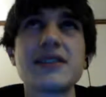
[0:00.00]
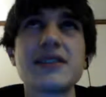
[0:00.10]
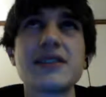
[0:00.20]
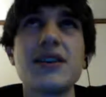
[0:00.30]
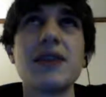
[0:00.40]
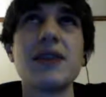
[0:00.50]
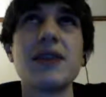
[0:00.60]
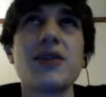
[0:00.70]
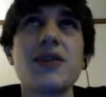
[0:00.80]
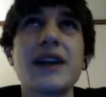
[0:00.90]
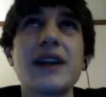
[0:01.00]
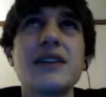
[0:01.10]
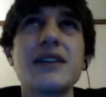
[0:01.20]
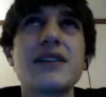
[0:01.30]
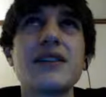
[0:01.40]
So I prefer not to
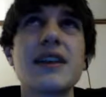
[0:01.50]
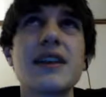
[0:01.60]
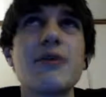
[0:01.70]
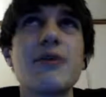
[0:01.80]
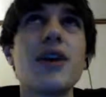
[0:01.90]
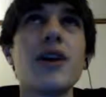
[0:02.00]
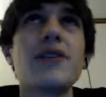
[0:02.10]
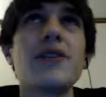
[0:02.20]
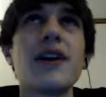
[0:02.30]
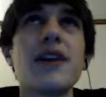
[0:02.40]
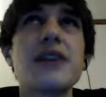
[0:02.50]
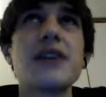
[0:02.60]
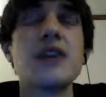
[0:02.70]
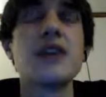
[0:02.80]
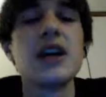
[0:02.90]
get them involved if I don't have
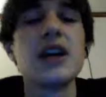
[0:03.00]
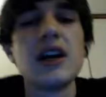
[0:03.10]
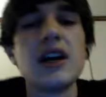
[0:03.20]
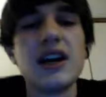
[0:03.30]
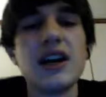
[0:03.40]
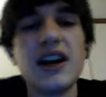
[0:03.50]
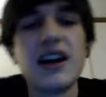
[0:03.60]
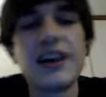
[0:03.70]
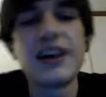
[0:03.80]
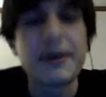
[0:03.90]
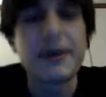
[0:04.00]
to. Anyway.